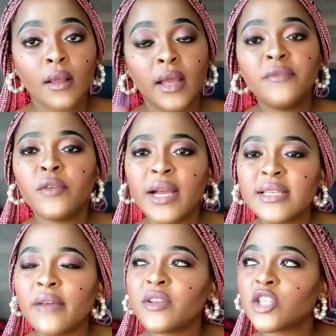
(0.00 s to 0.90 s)
And if you guys
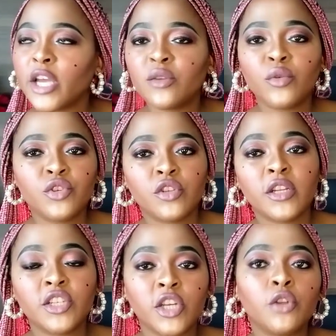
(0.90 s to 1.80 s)
have a channel, you're
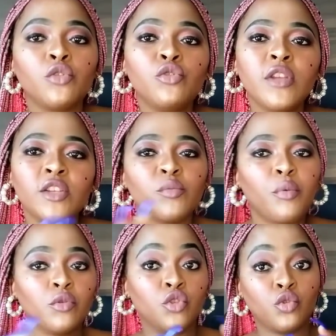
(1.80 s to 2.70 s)
starting a channel, you need to
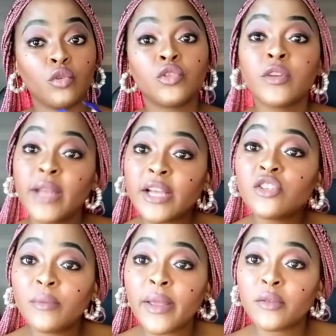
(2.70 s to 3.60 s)
post shorts. You can
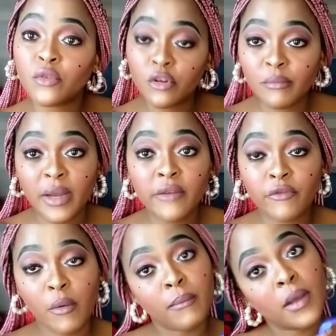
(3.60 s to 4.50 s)
actually make good money
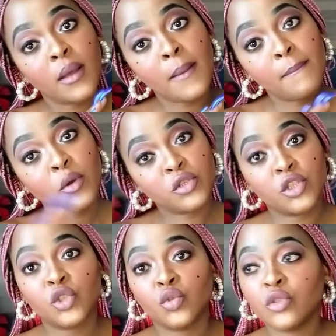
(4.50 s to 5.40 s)
from
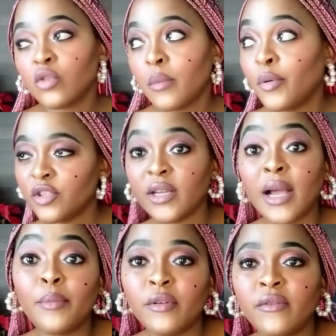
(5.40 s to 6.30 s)
posting shorts. So I posted a
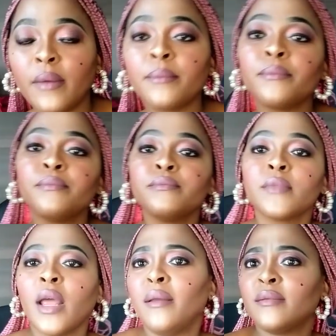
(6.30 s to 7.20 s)
couple of them.
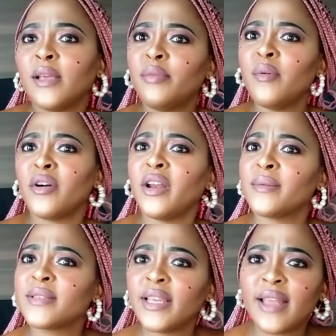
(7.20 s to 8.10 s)
And some people got
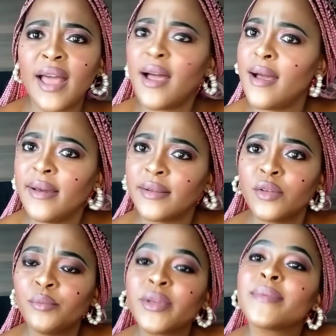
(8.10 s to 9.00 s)
upset.
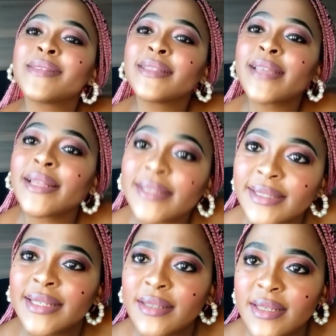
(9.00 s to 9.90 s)
Don't be upset.
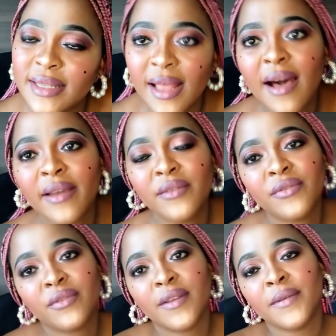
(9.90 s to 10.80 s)
This is
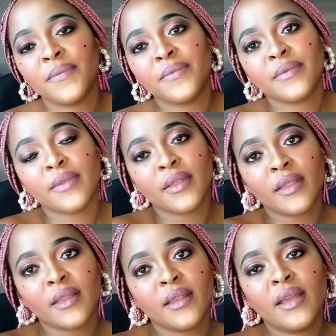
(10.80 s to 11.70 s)
life.
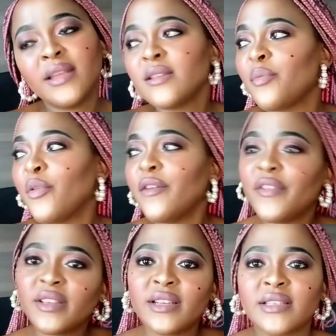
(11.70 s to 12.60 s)
And here's a
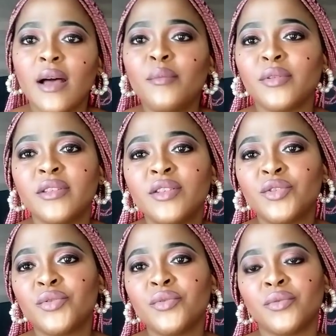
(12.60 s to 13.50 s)
perfect example. This
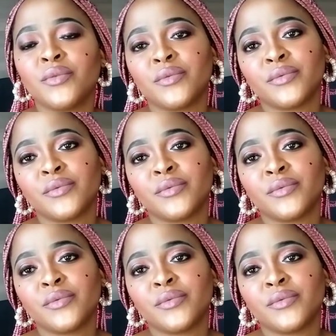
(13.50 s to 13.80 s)
too.